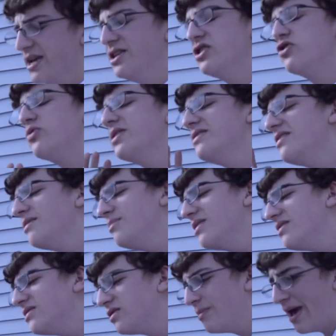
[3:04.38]
You just resend
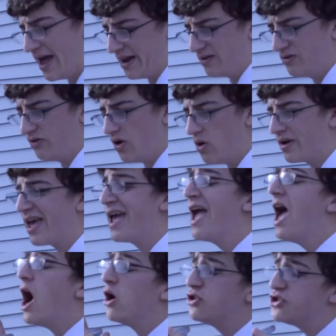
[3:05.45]
me the schematics, okay?
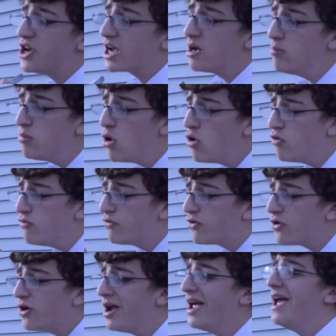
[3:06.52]
I'll check them
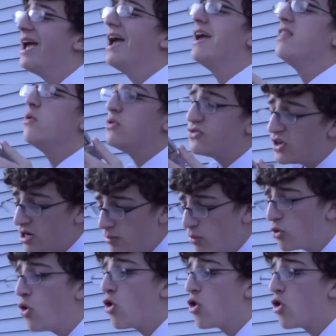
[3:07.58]
over, and then we'll send them to